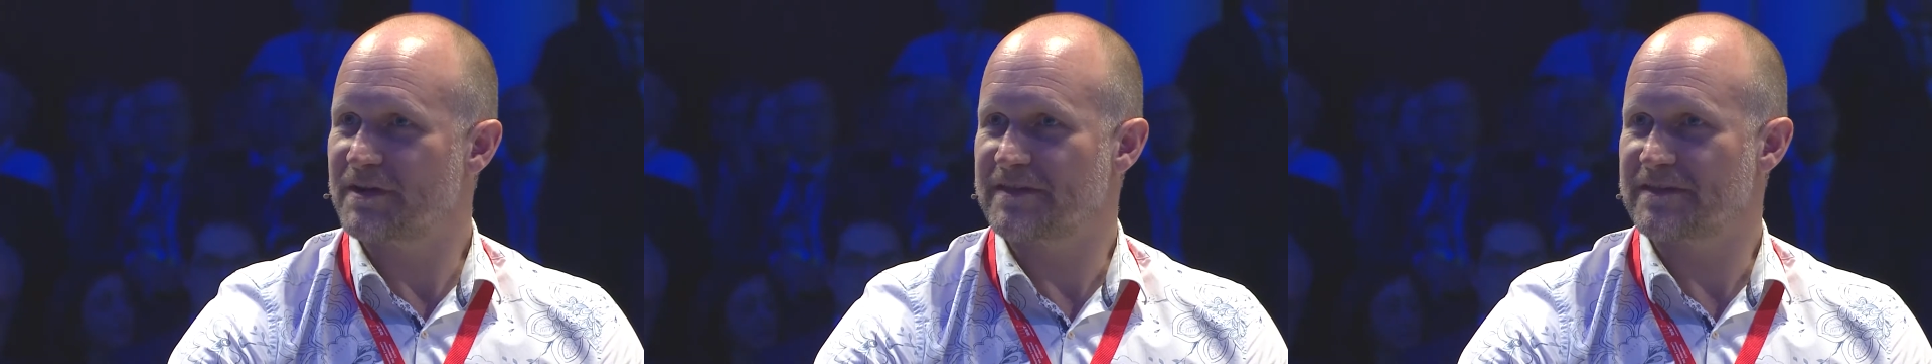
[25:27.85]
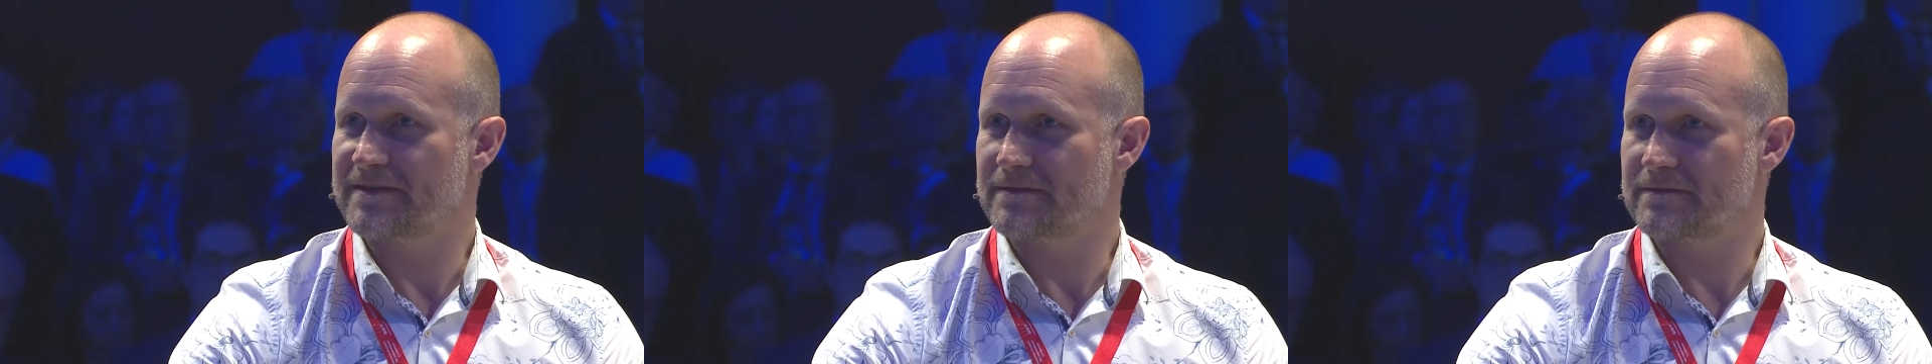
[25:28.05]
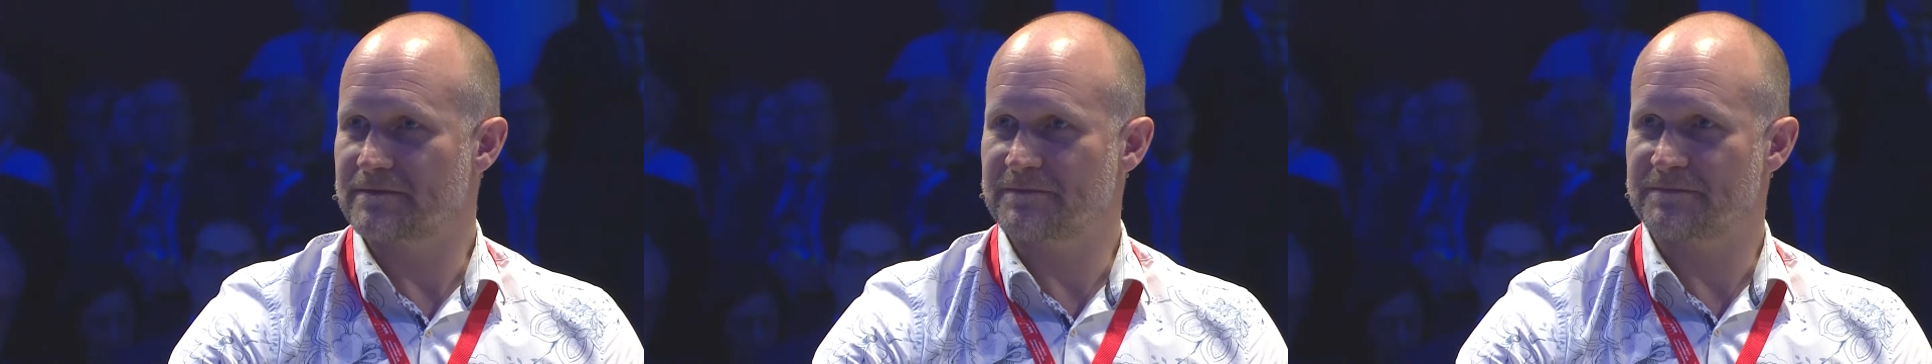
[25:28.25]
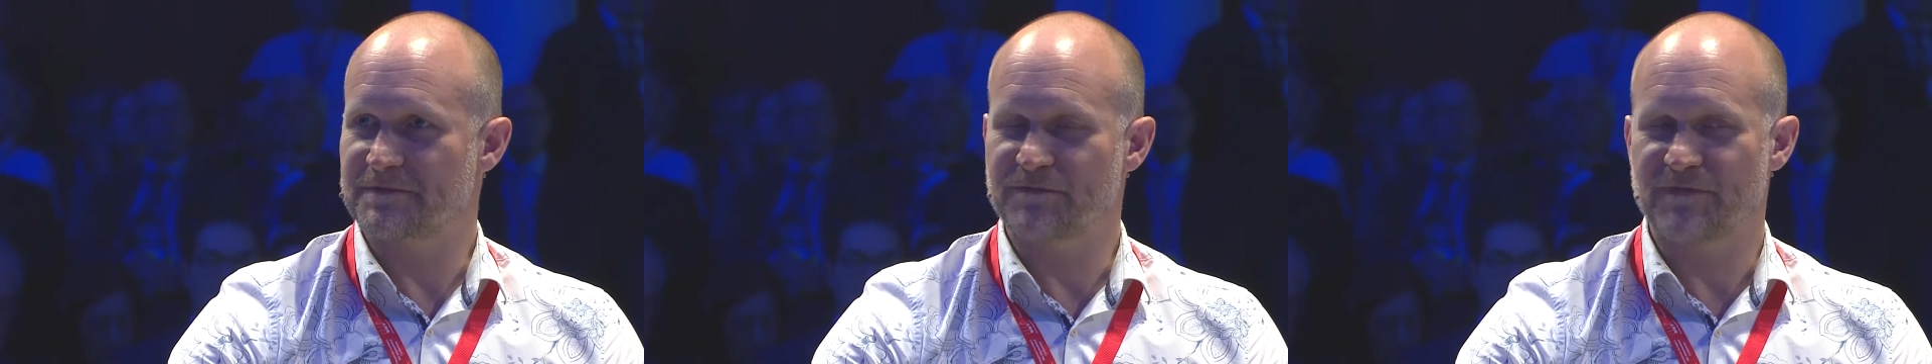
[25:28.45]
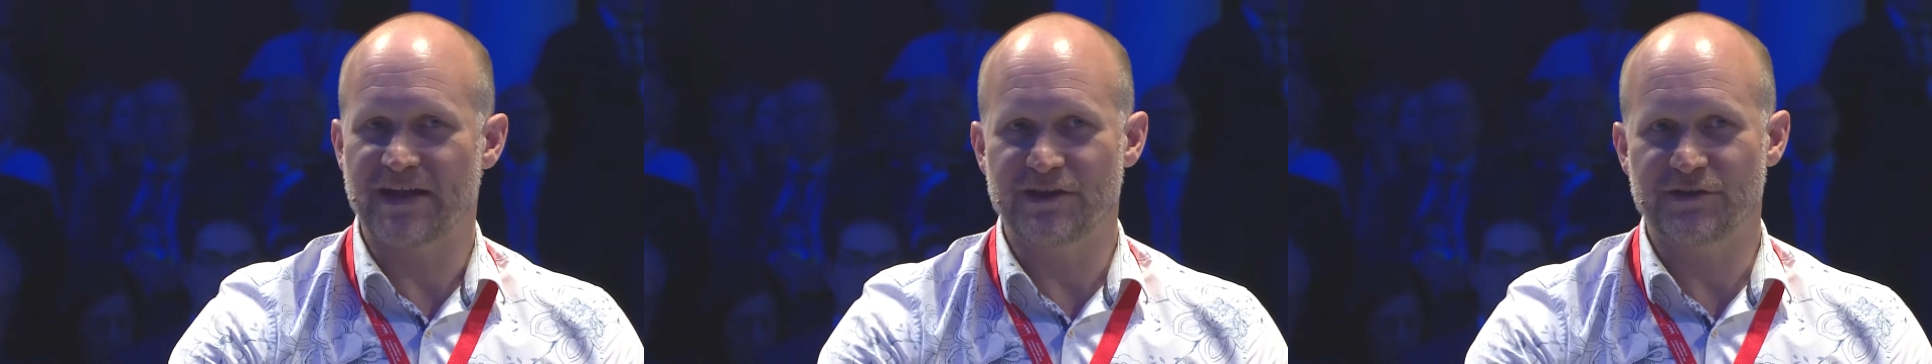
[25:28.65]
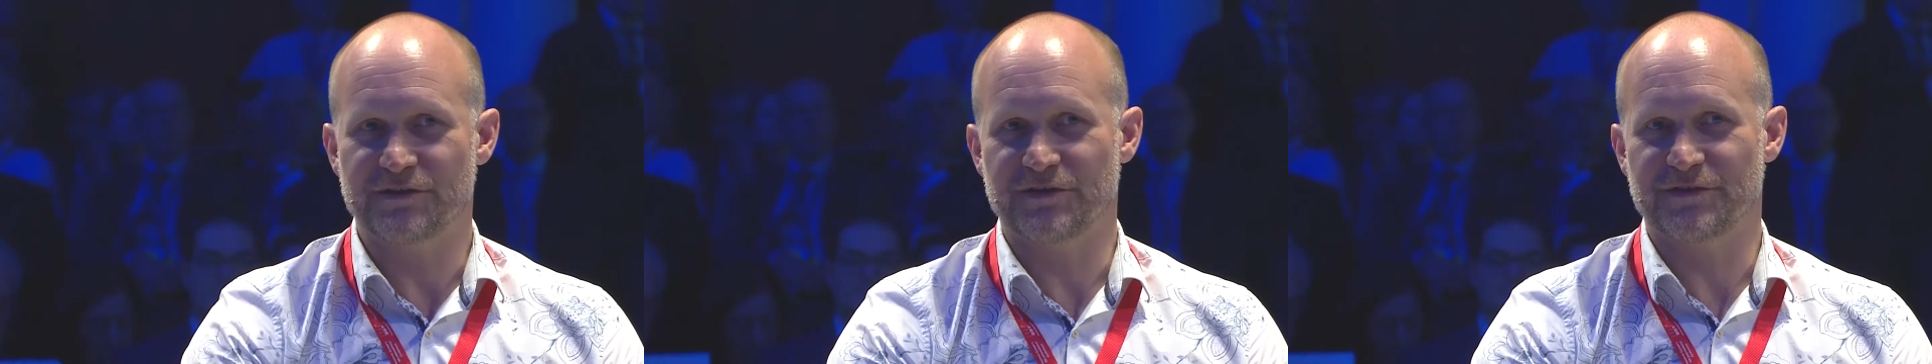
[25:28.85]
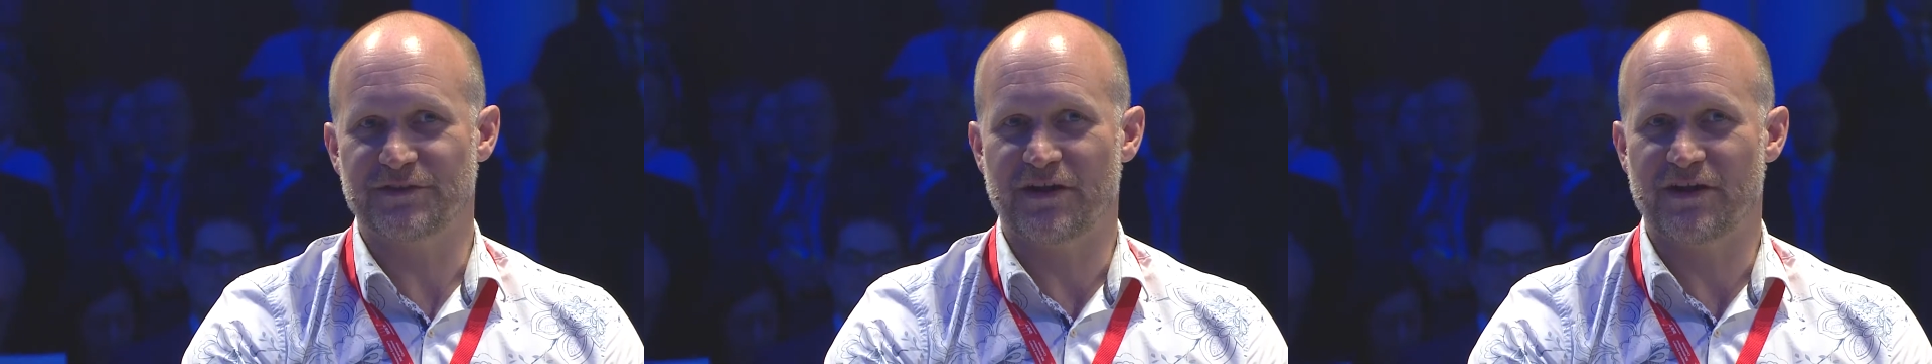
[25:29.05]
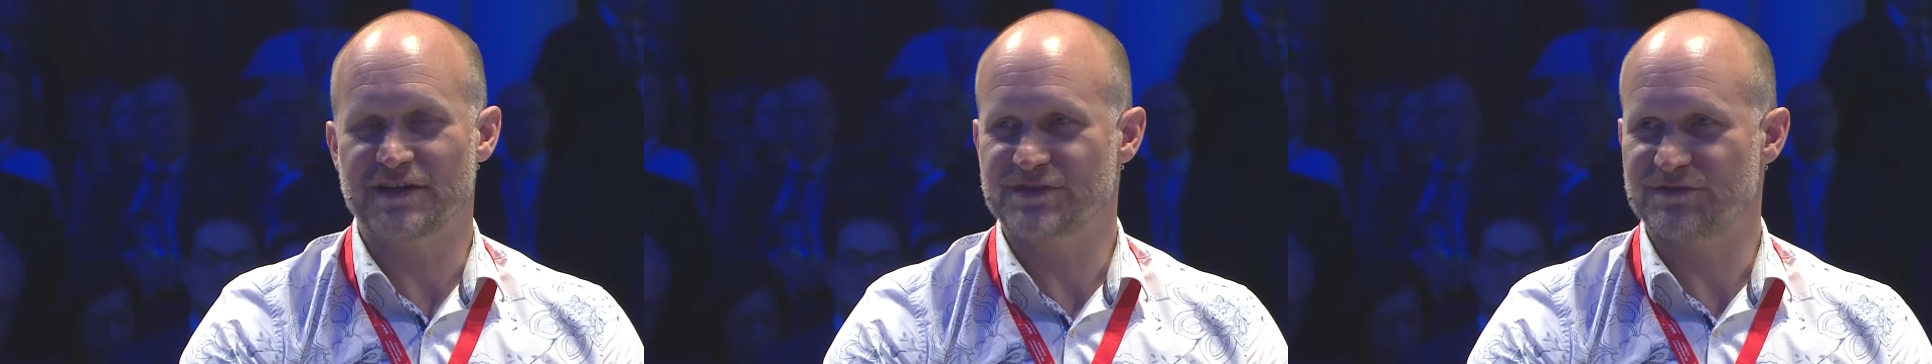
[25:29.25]
I think the value that the
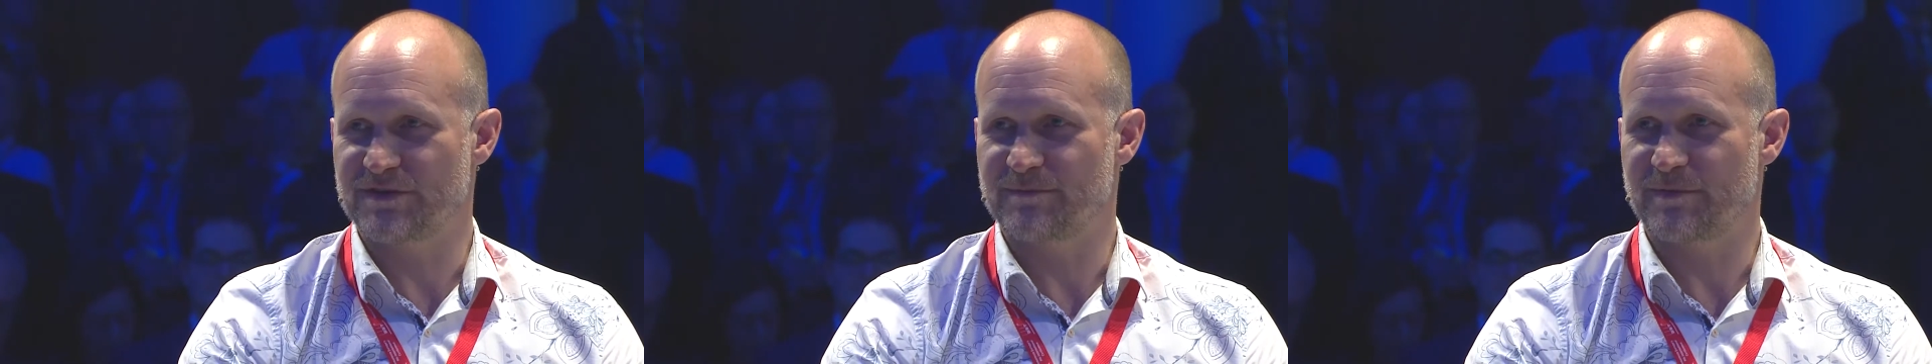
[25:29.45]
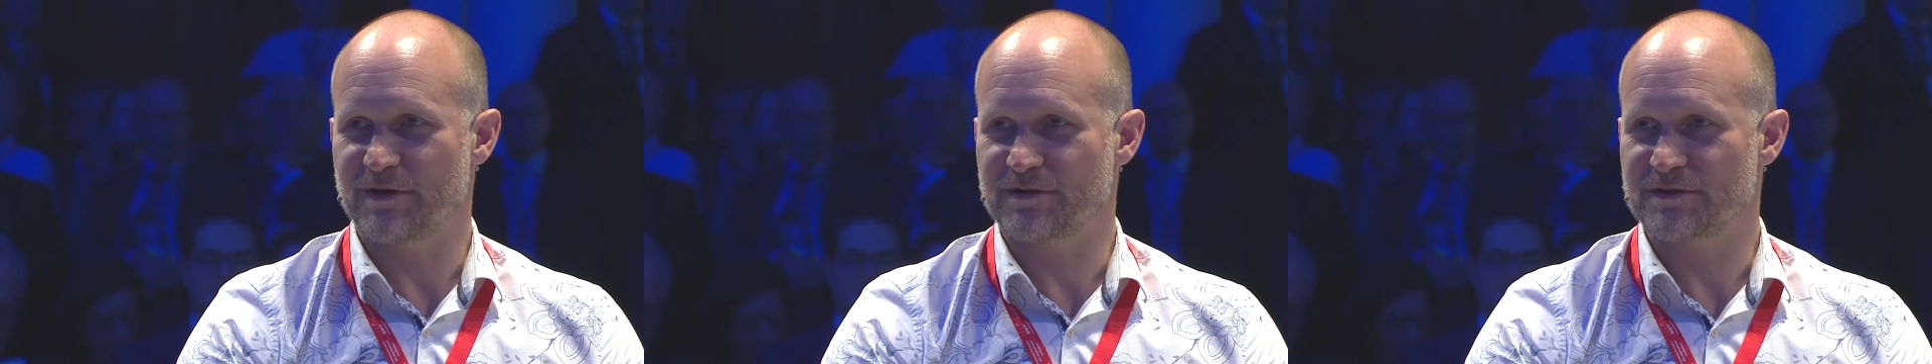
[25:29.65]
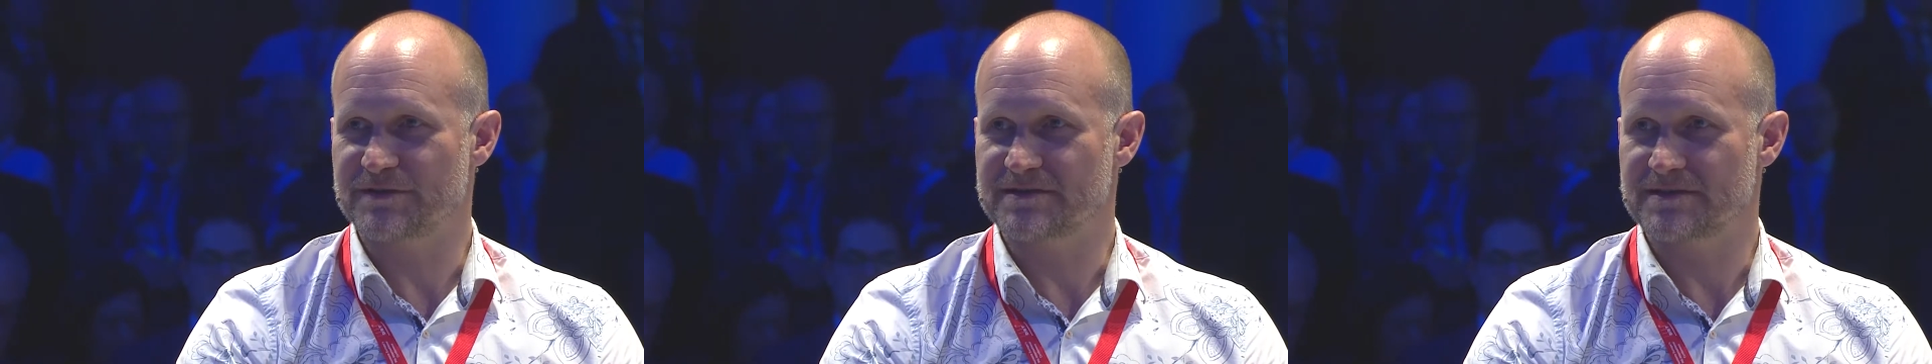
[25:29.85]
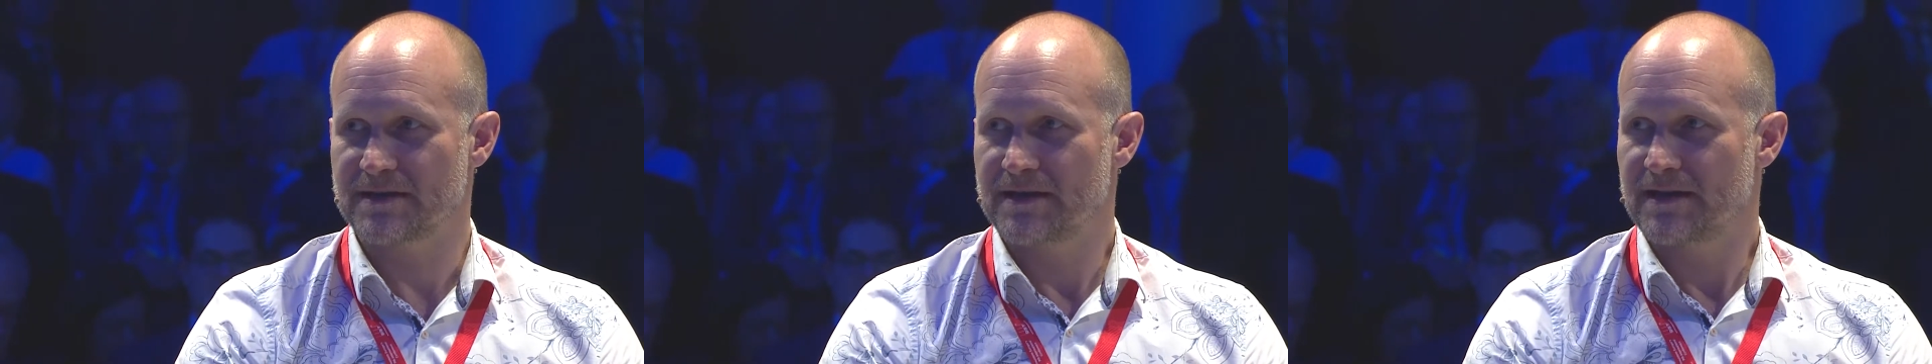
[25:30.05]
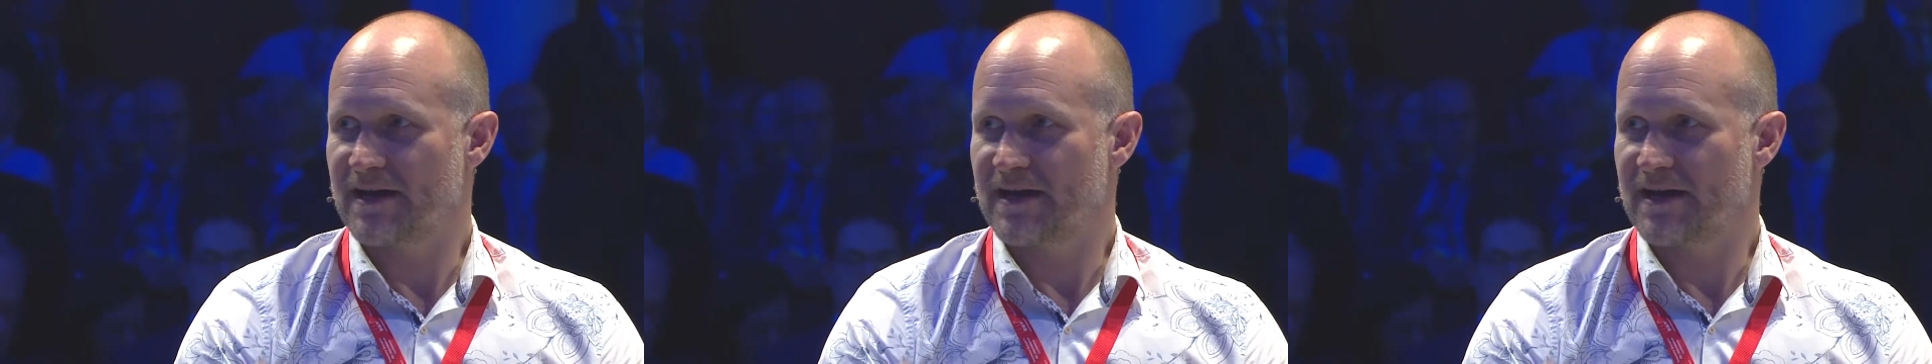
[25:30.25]
high street brokers,